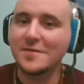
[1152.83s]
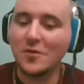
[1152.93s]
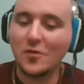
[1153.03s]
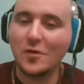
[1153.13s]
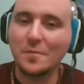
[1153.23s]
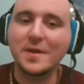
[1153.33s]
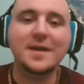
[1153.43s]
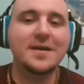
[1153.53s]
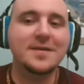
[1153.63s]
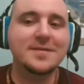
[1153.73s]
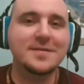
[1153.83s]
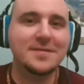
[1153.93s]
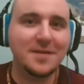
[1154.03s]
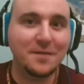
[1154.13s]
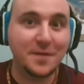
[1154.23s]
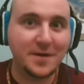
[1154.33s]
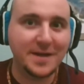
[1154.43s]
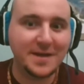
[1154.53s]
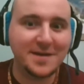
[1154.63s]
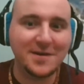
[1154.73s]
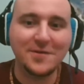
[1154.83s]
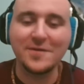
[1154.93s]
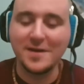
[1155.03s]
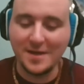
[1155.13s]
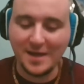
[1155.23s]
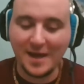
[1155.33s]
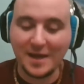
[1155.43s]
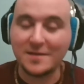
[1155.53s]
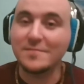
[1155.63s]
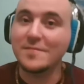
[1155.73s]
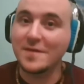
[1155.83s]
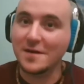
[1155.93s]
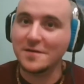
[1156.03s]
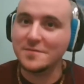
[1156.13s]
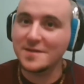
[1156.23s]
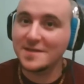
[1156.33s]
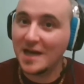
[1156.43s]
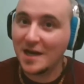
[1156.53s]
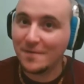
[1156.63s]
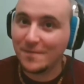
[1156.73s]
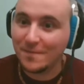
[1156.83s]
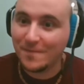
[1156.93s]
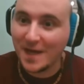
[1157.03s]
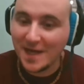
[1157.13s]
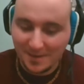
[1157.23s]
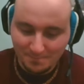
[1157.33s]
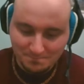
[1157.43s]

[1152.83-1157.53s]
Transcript: or because of their ego and their desire for fame?